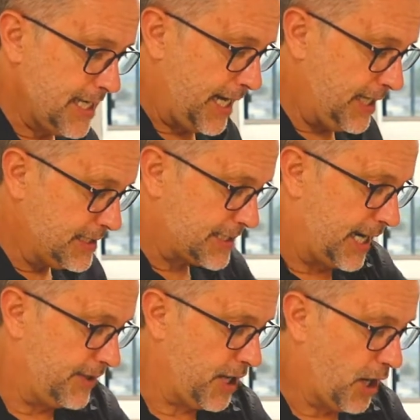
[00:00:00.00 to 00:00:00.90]
is
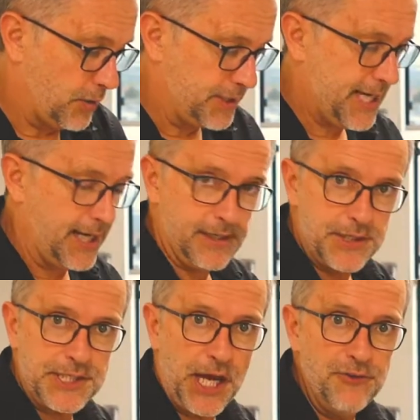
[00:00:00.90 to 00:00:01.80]
the old Italian
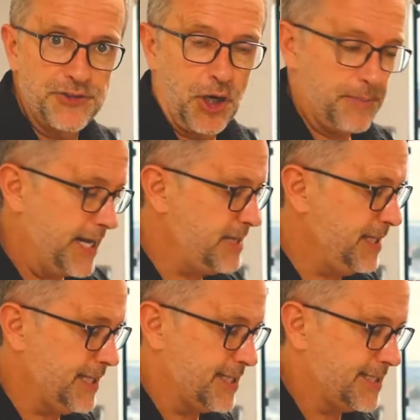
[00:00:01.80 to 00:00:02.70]
stovetop. 80
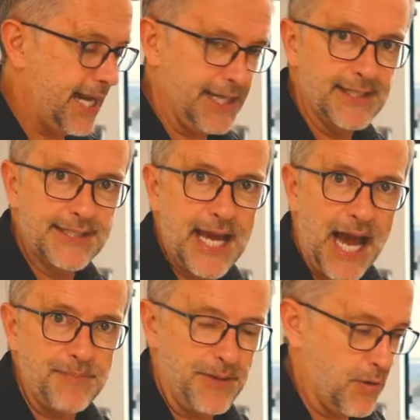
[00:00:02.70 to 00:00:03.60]
million Italians
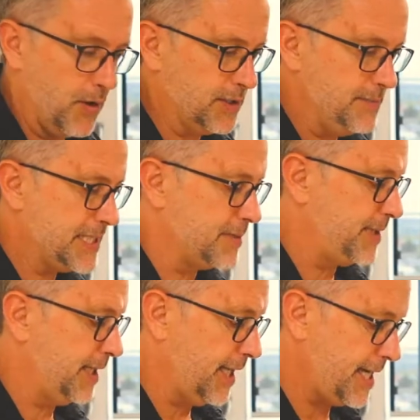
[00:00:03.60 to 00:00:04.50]
can't be wrong. The Mr.
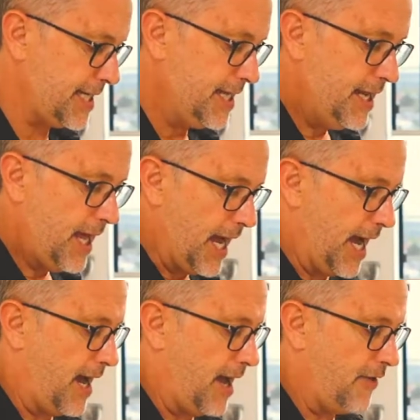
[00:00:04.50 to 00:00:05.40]
Bialetti,
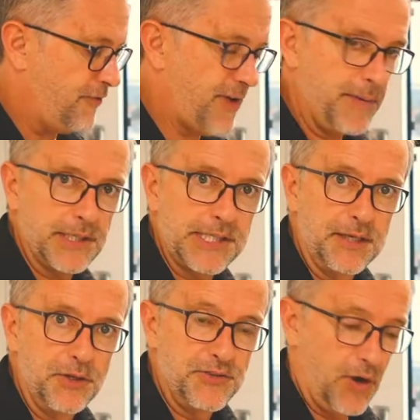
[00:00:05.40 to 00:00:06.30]
a fabulous
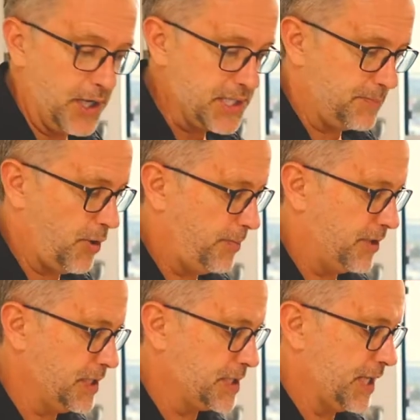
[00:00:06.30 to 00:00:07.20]
little device to pop
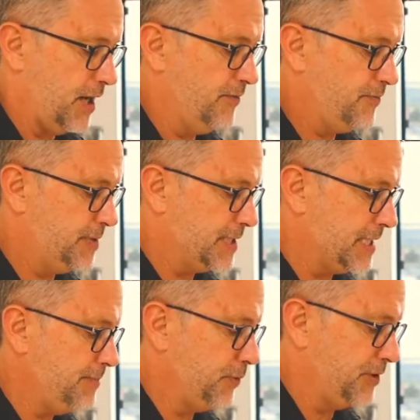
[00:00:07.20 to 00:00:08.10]
on your stove.
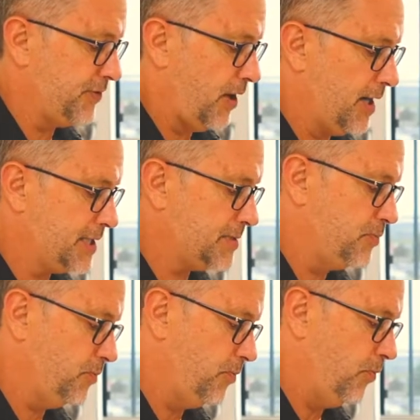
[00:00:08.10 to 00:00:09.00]
Simple device,
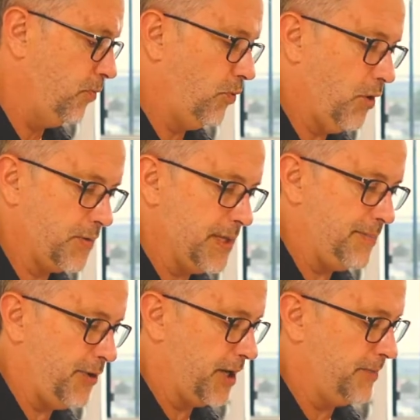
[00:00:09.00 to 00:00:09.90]
water in the
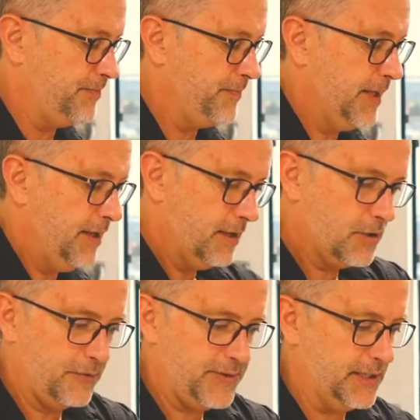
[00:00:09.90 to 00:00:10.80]
bottom,
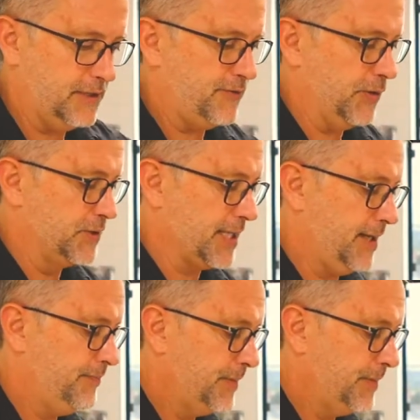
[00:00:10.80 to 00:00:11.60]
coffee in the filter,